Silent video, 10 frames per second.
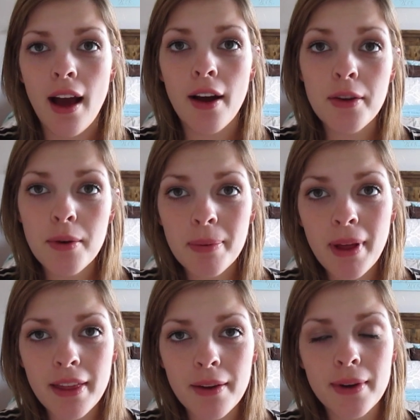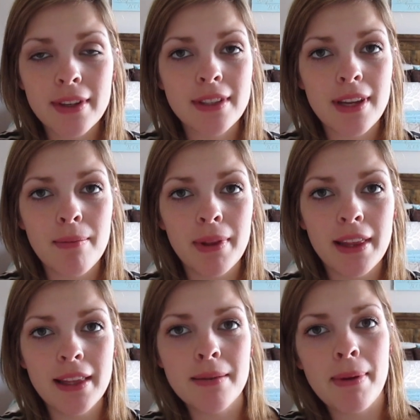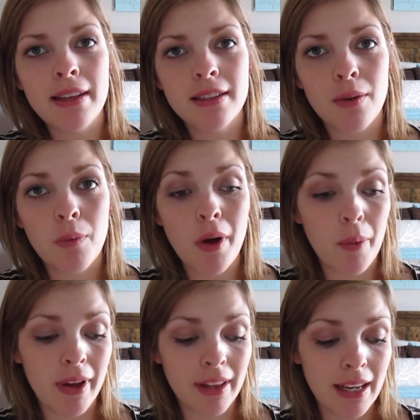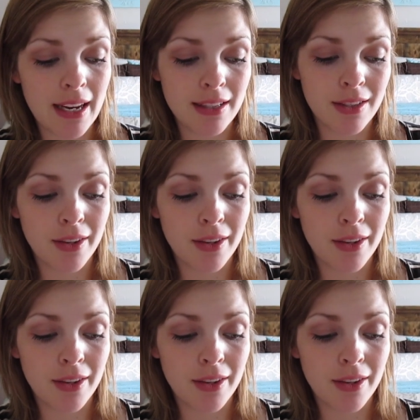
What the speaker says: How you apply the oils completely depends on what oil it is.